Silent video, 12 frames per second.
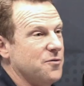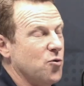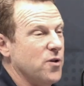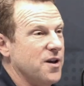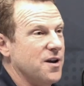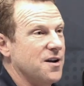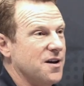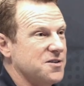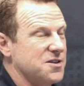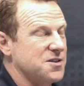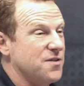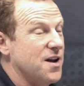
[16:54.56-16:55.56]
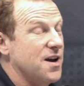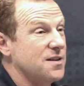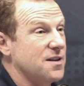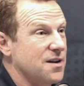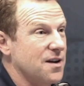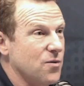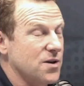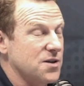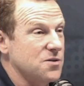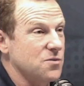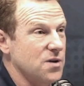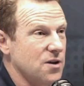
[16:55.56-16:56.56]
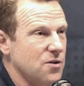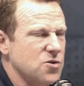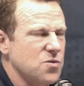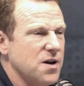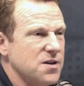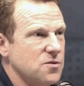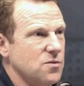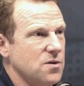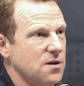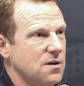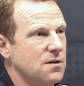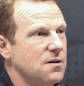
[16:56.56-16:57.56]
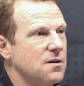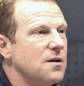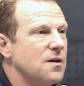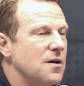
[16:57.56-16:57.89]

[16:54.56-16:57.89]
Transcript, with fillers: all airlines is flying there now once a week or twice a week. Amazing.